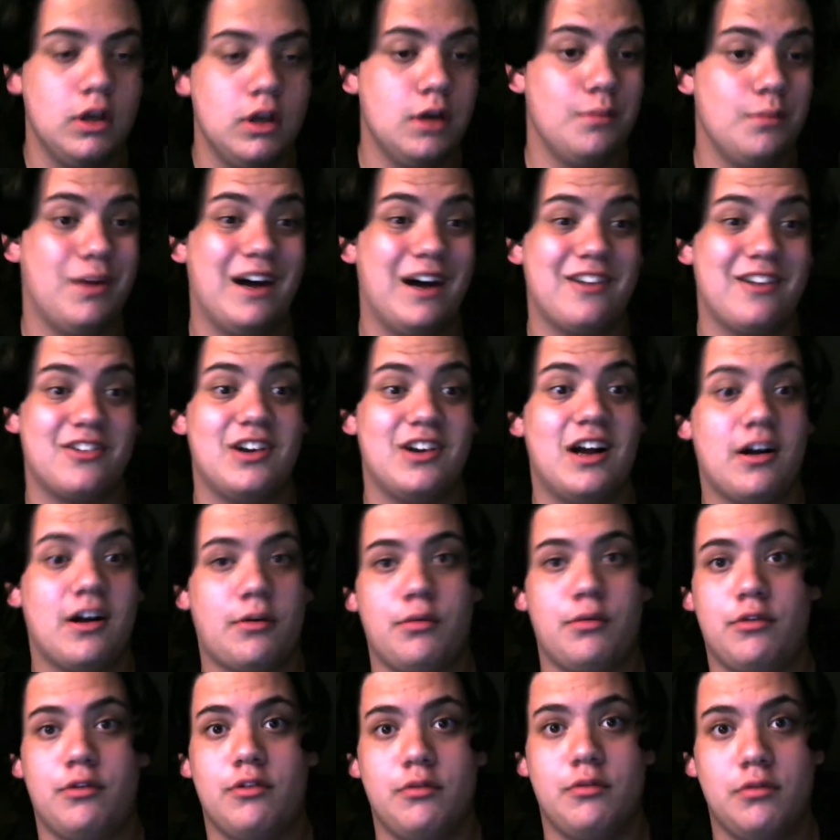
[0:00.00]

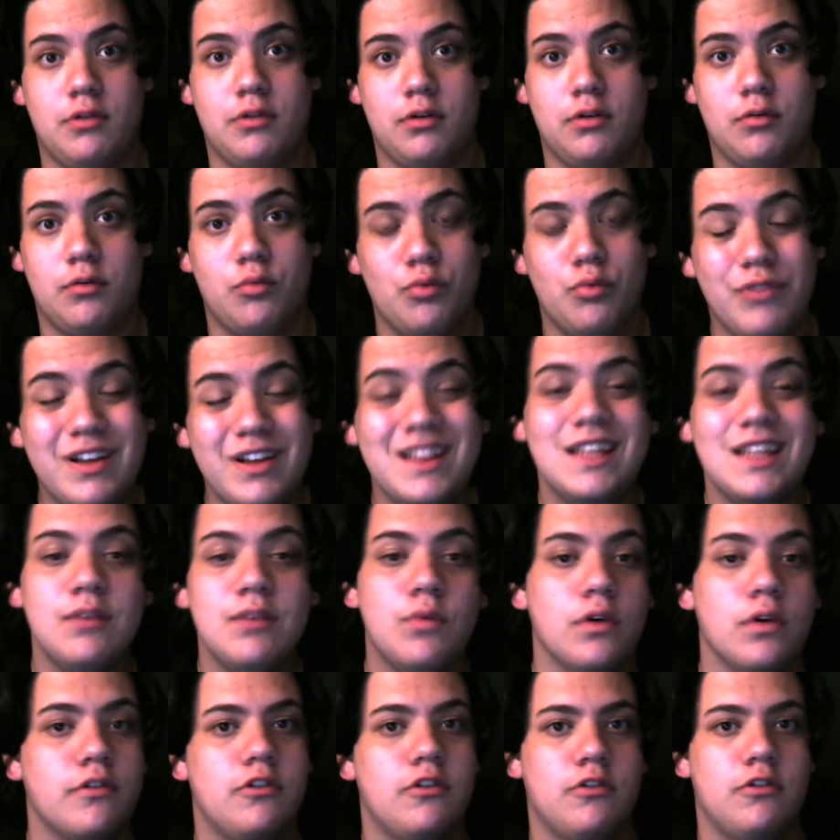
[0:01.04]
Pastrnak really
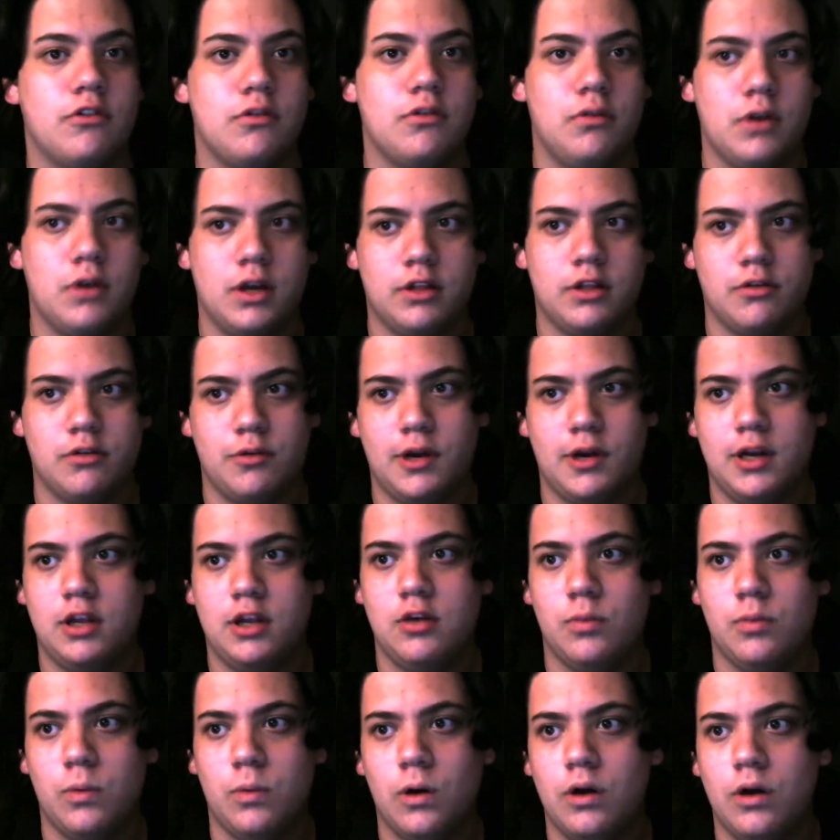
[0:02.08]
wasn't scoring at the rate
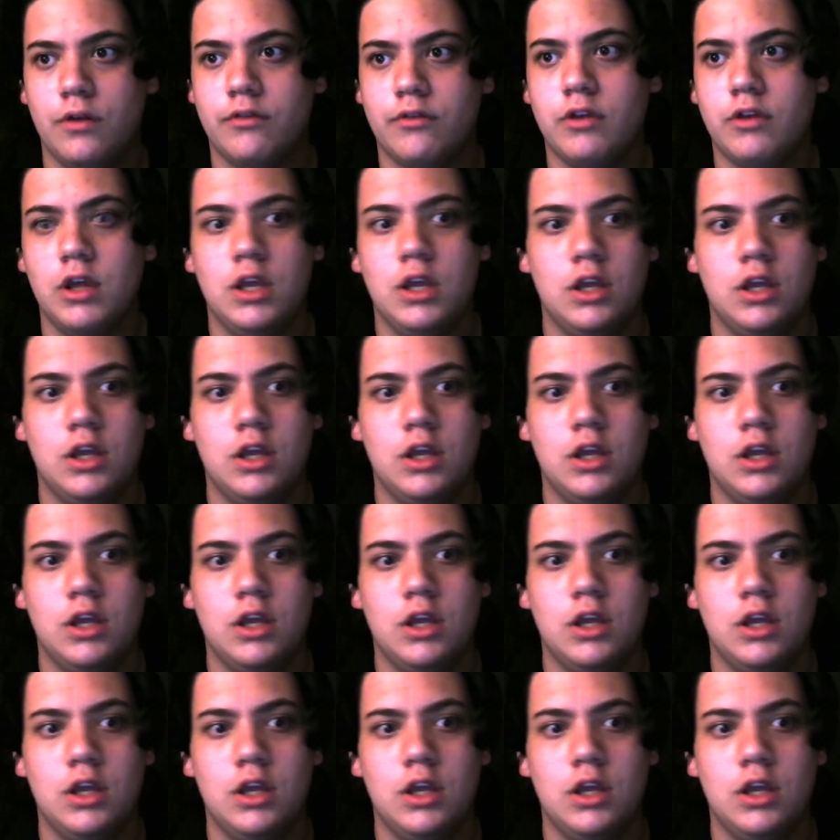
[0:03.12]
he was